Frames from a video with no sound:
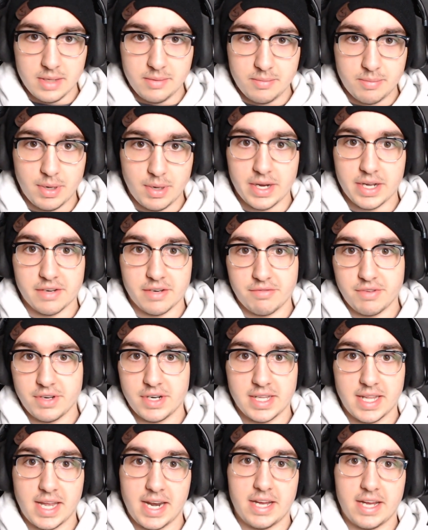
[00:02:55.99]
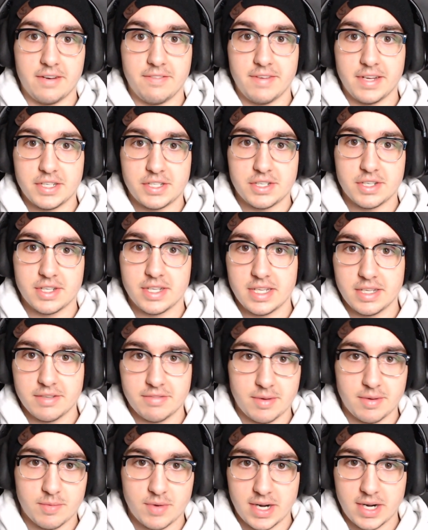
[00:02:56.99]
probably gonna figure that out eventually if
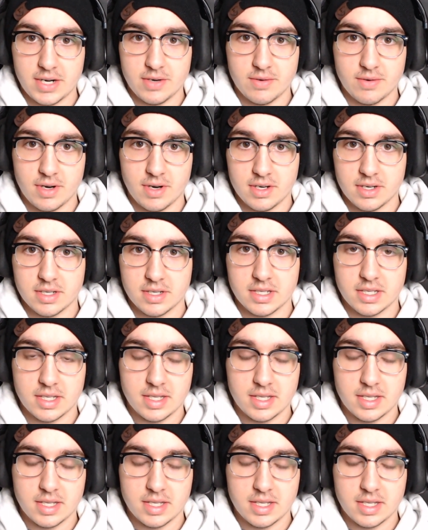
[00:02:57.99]
I'm right or wrong,